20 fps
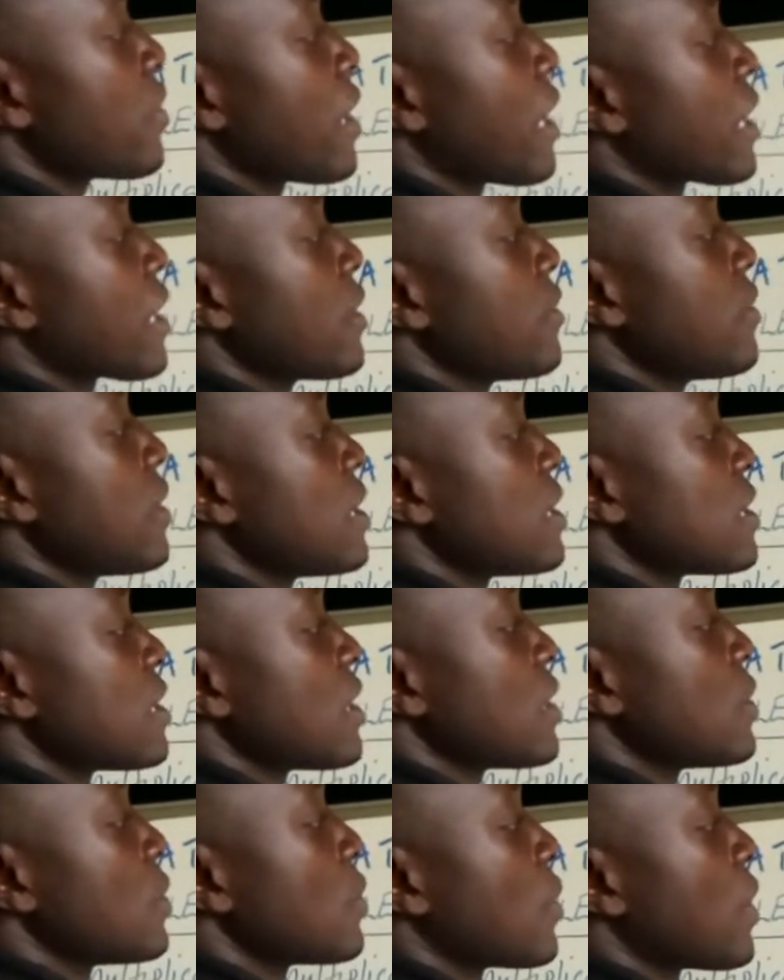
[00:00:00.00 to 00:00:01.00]
we are given
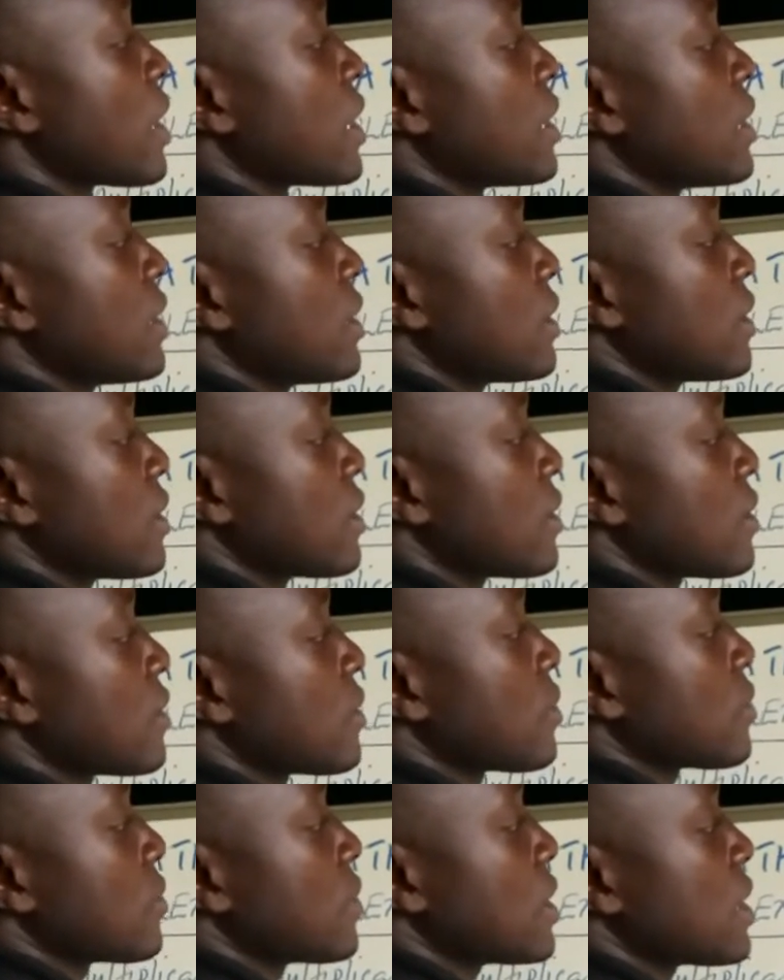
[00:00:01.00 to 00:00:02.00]
z1,
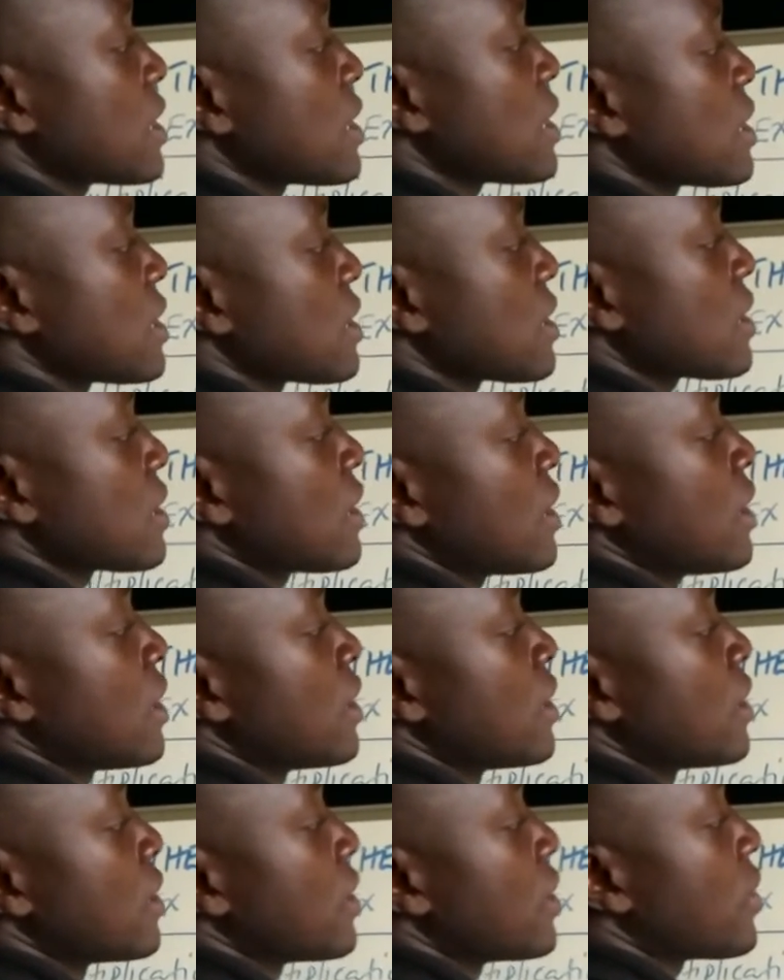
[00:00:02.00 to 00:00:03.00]
which is
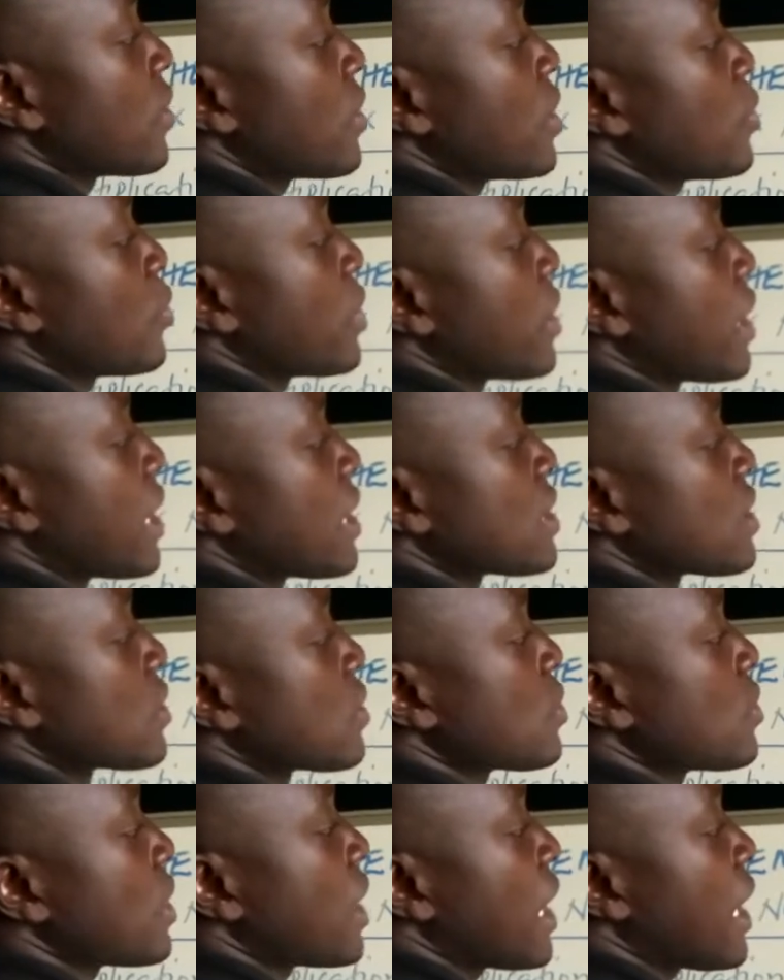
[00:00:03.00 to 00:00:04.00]
3 plus
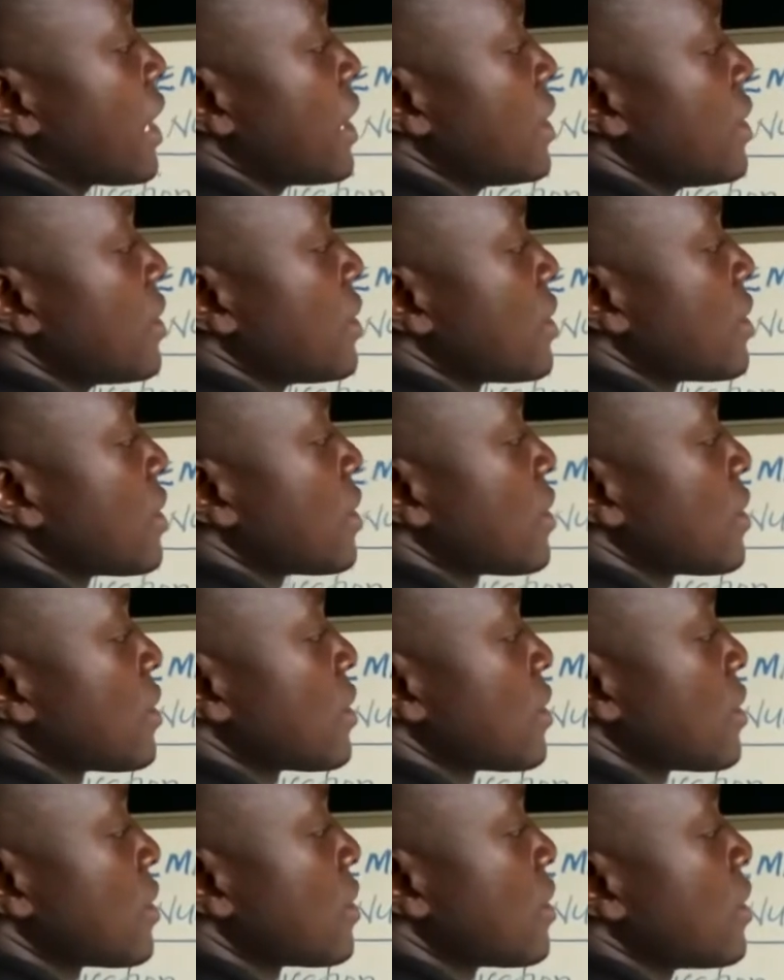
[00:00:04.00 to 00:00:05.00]
2i,
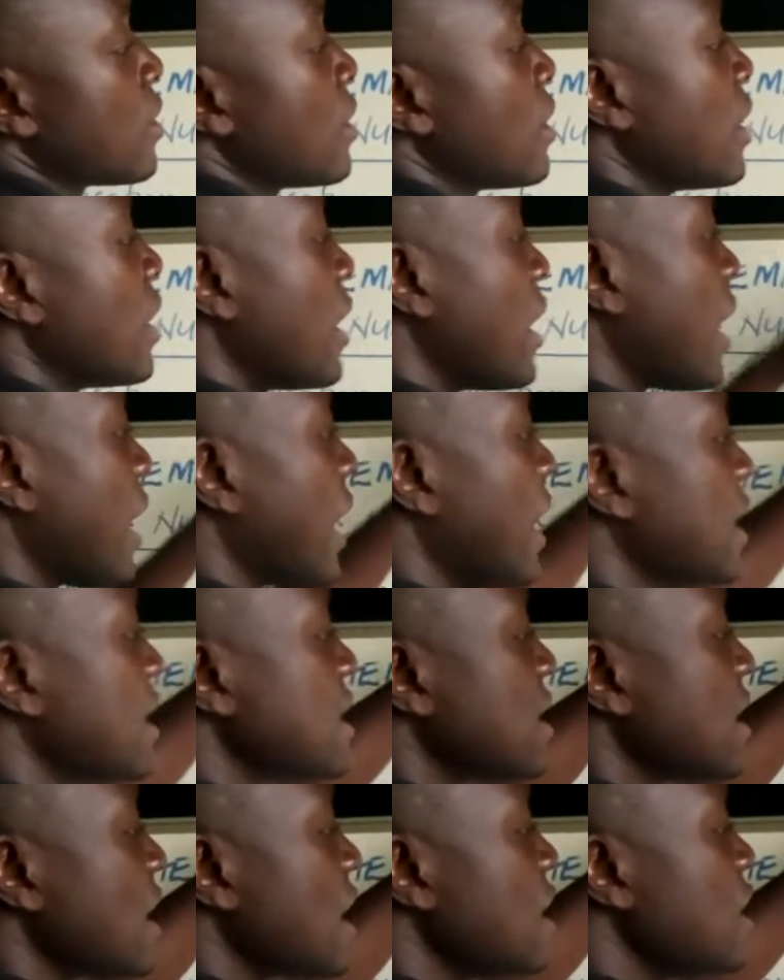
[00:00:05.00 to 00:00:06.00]
and
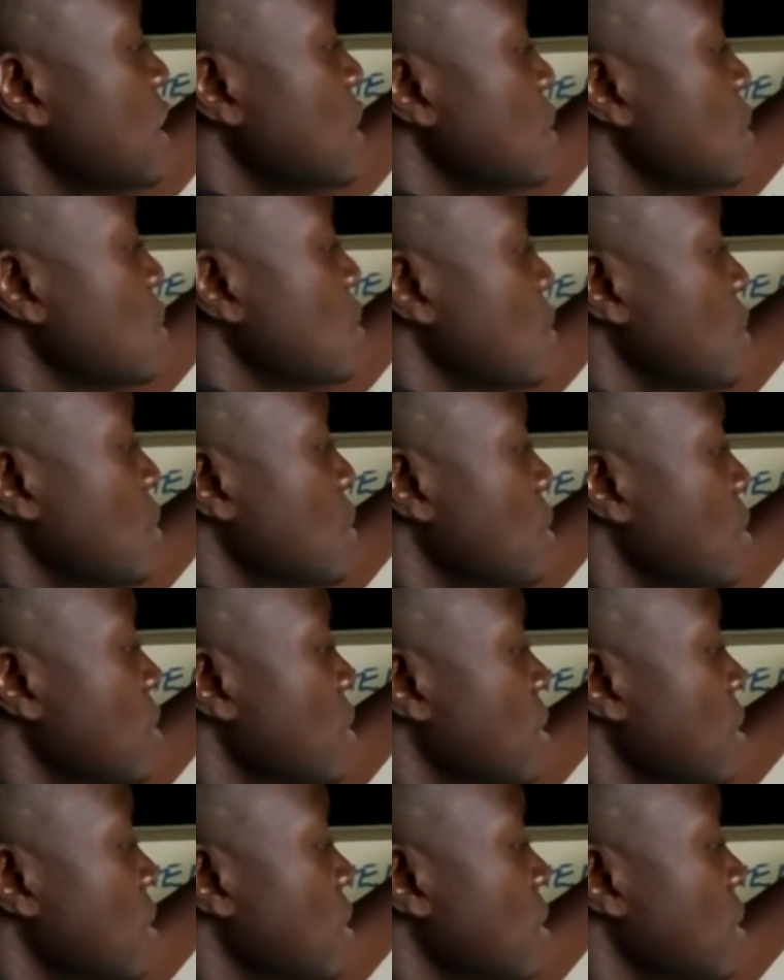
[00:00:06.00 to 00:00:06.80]
z2,